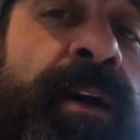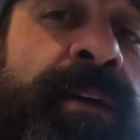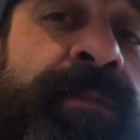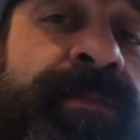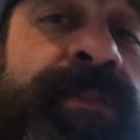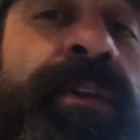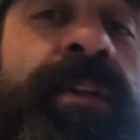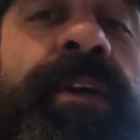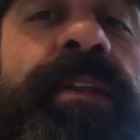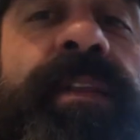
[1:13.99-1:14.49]
I
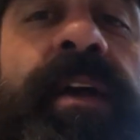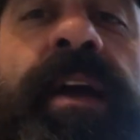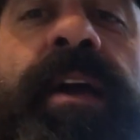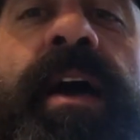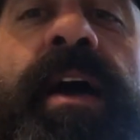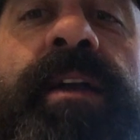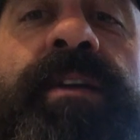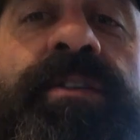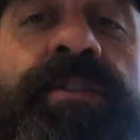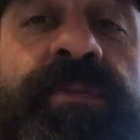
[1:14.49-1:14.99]
feel like that
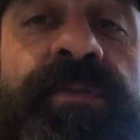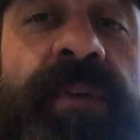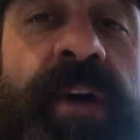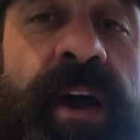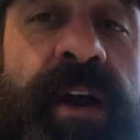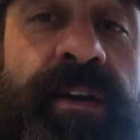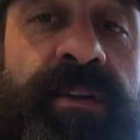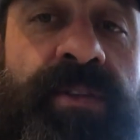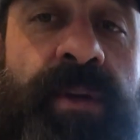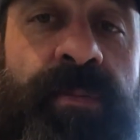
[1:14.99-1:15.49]
kind of just
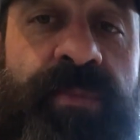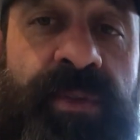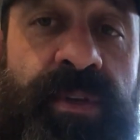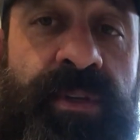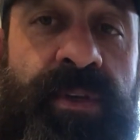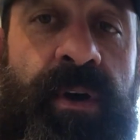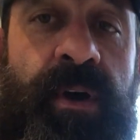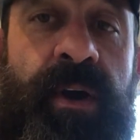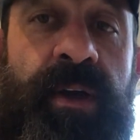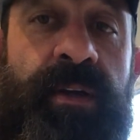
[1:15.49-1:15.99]
fires up the
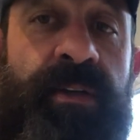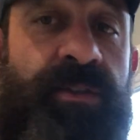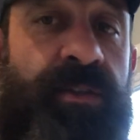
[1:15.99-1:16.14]
dog.